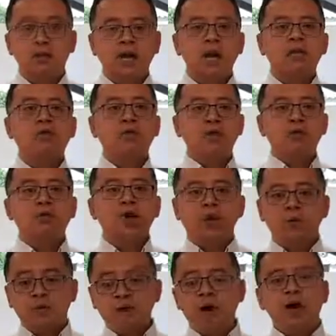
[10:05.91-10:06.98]
as you know,
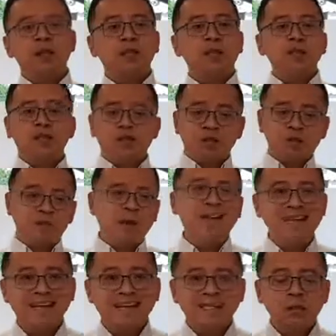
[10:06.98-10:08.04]
is either to
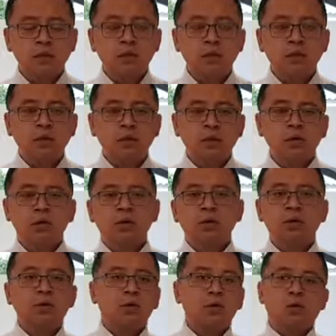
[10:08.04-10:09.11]
spend it
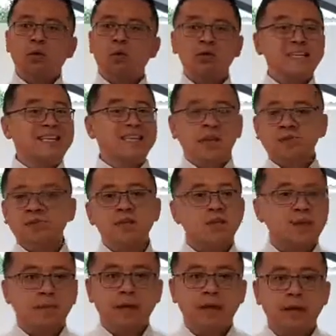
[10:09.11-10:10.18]
or to give it
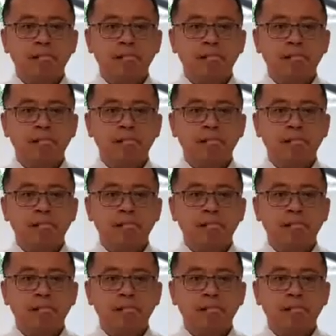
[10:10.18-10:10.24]
away.